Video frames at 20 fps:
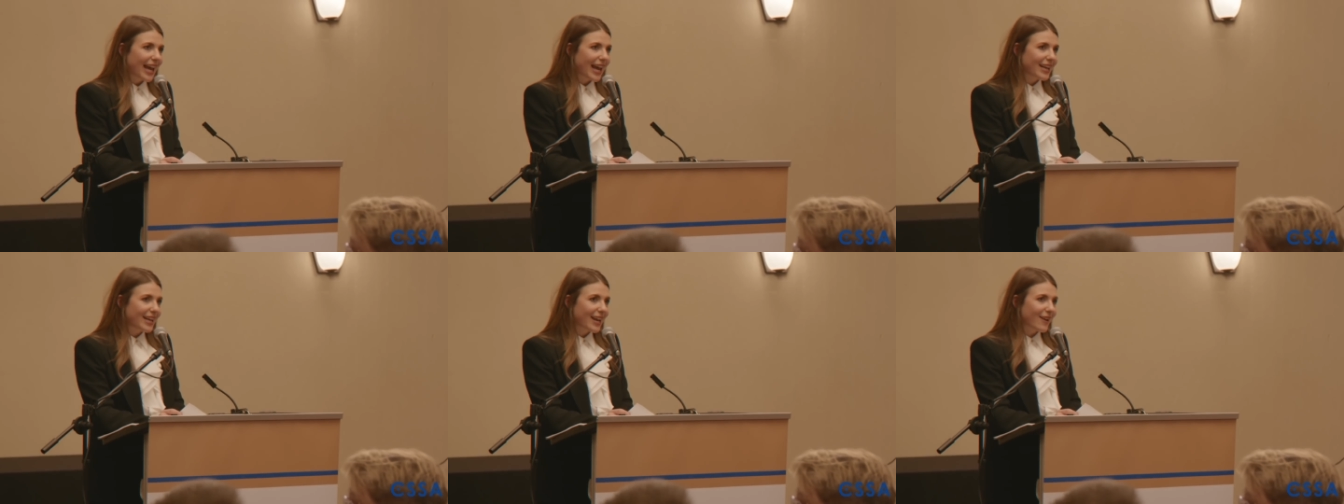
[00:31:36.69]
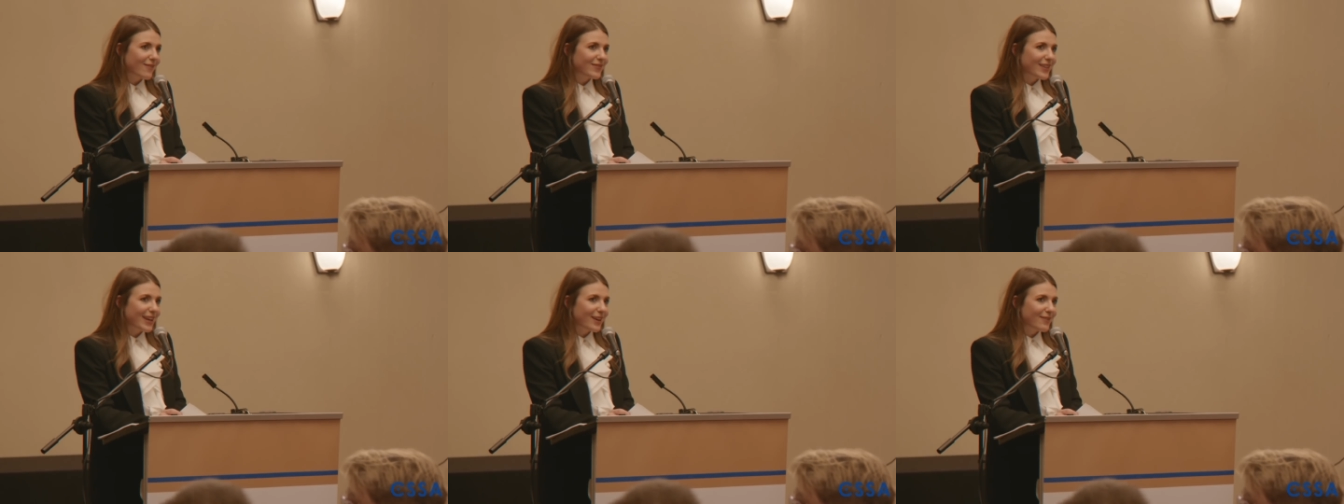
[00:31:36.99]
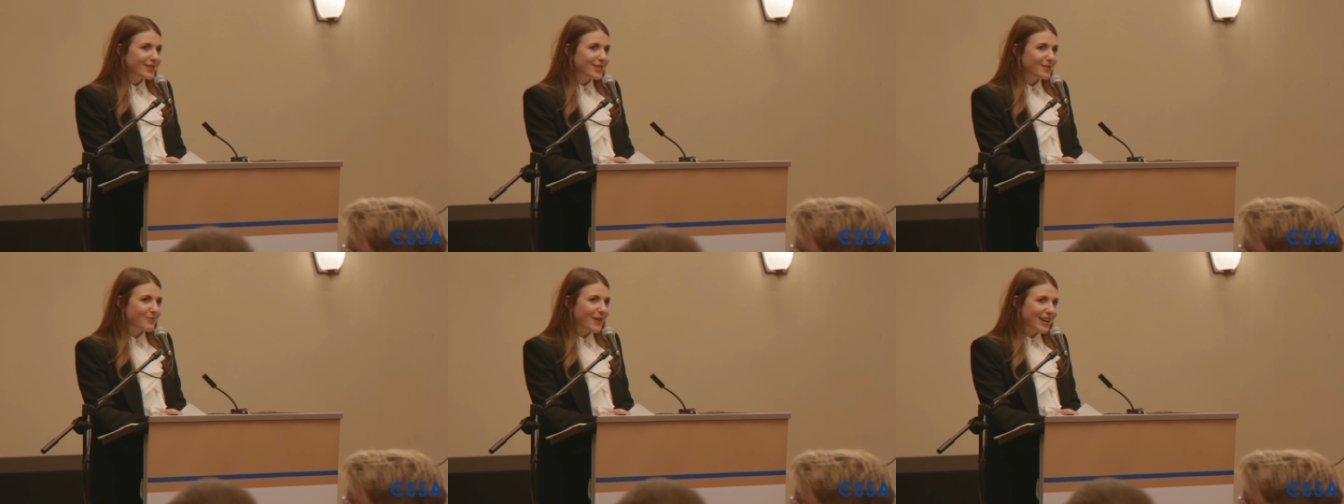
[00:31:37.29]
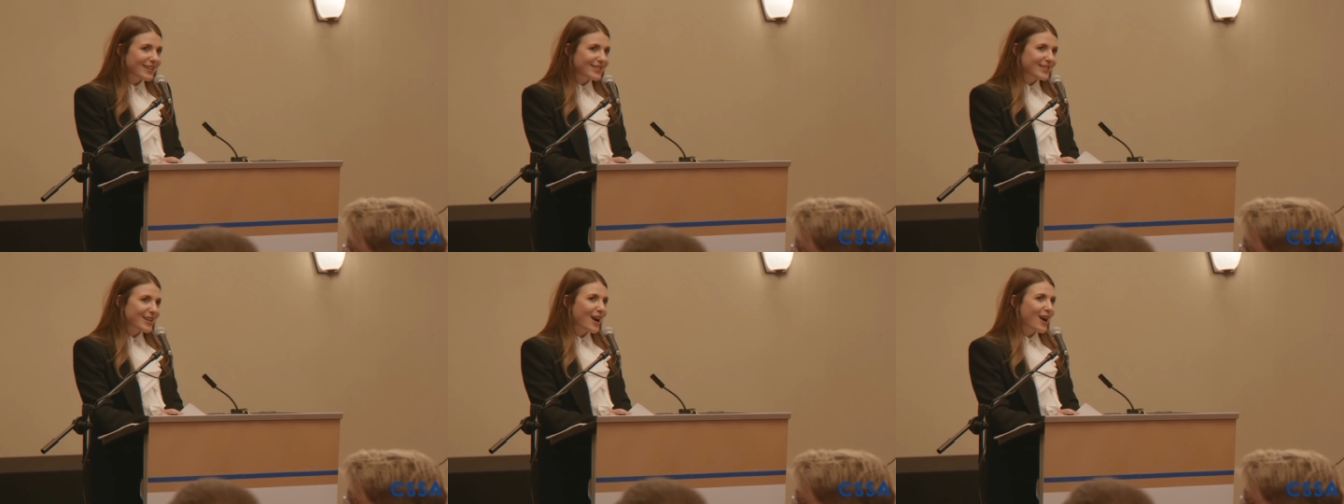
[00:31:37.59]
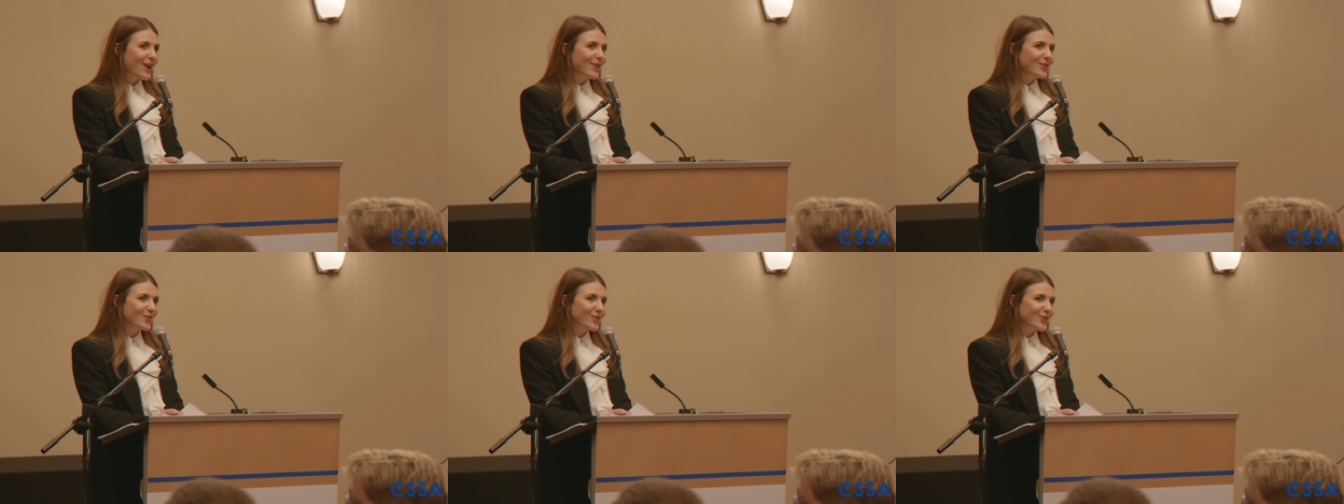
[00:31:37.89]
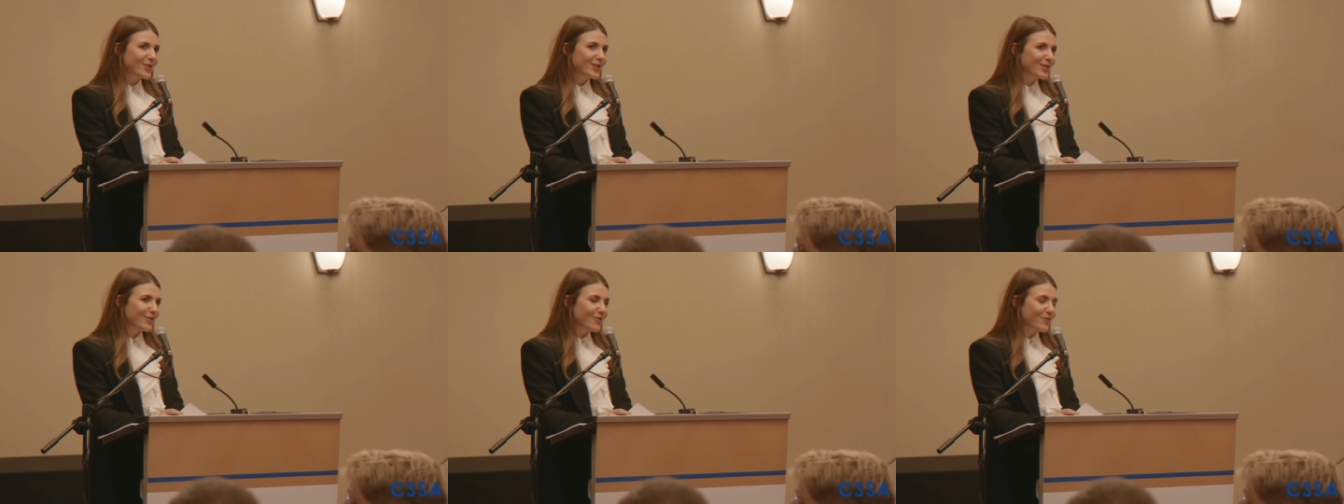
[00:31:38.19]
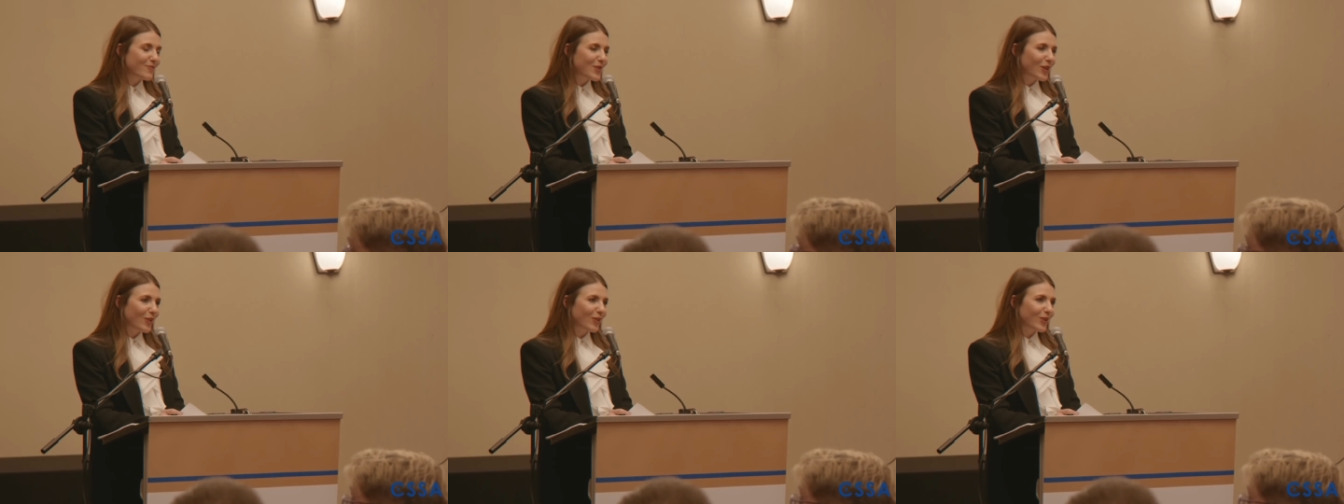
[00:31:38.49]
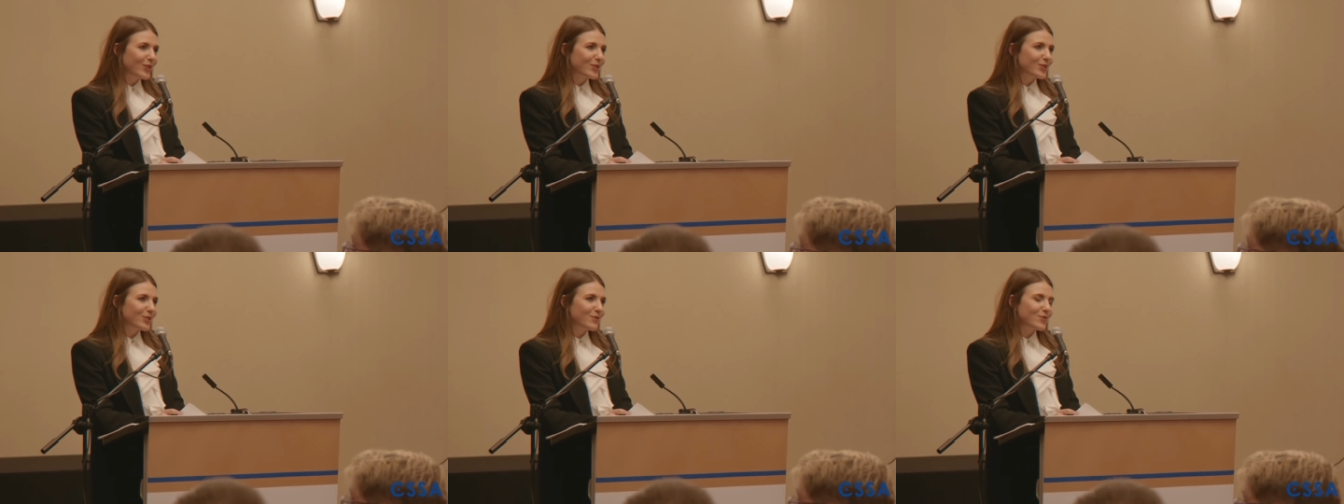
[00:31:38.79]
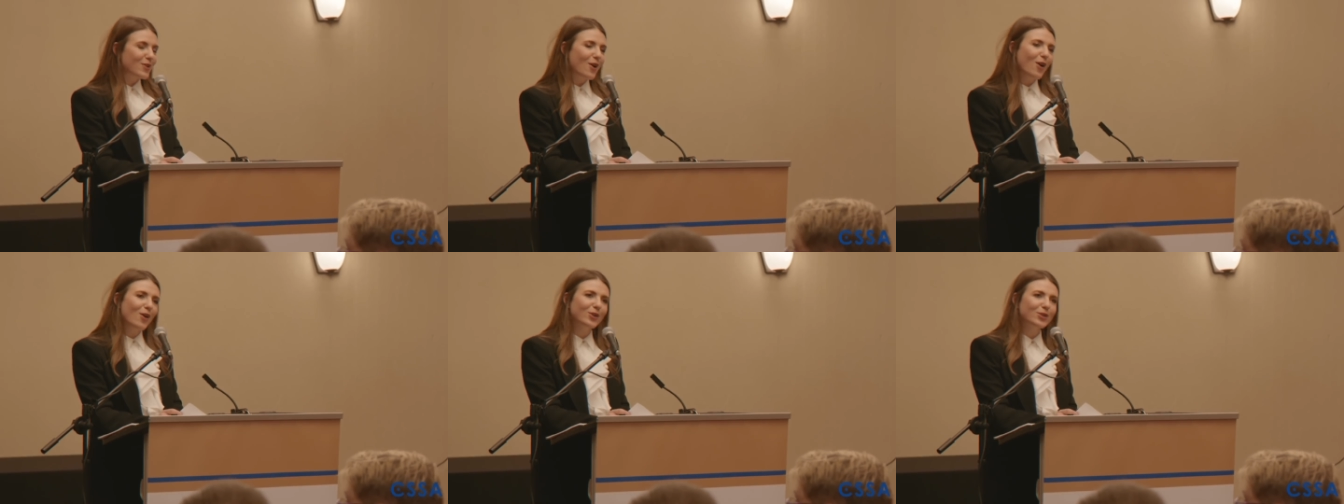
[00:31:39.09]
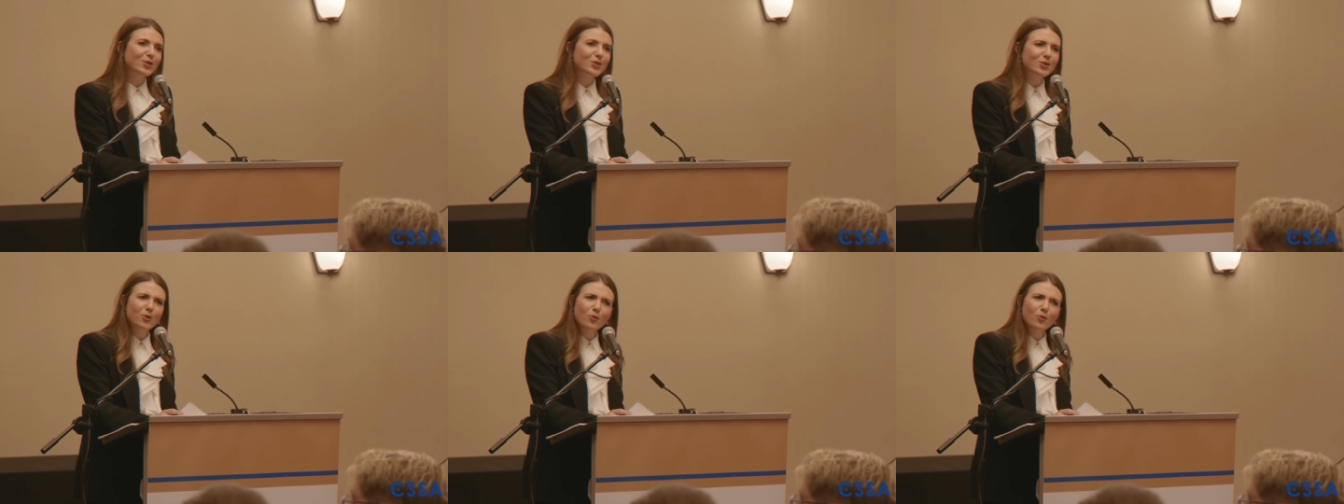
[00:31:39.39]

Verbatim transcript: And yet they've spent hundreds of millions of dollars.